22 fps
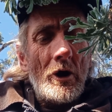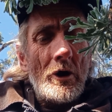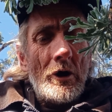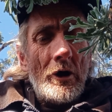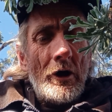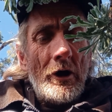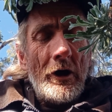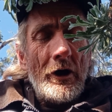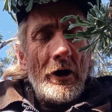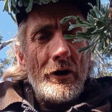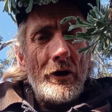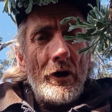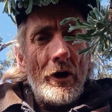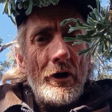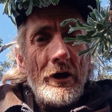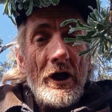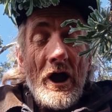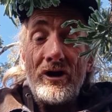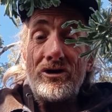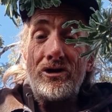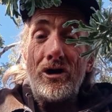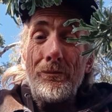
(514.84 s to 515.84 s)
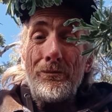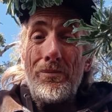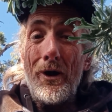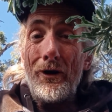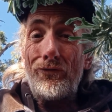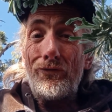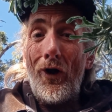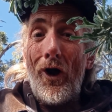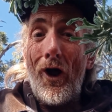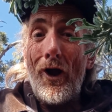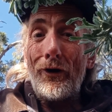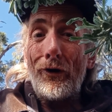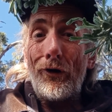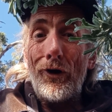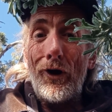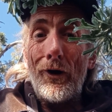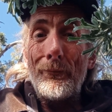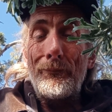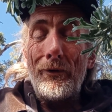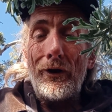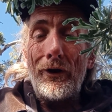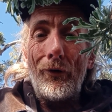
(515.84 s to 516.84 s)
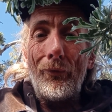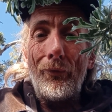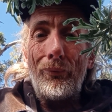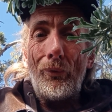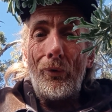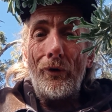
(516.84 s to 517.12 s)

And he actually picked Tiger up. He goes, well,